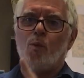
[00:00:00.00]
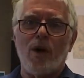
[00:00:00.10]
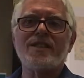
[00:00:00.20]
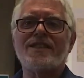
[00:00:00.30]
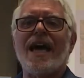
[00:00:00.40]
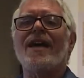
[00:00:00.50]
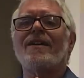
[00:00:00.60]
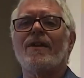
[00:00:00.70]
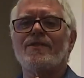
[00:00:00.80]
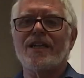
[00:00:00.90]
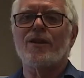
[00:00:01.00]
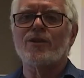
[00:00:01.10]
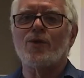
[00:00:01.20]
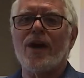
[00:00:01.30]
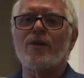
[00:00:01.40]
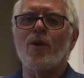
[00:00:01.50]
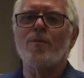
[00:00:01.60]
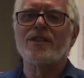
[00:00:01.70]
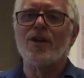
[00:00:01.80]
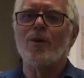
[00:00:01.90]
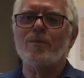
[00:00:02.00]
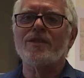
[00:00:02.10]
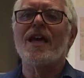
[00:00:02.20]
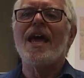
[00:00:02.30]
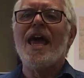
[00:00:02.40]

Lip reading: one set of single-strand chromosomes.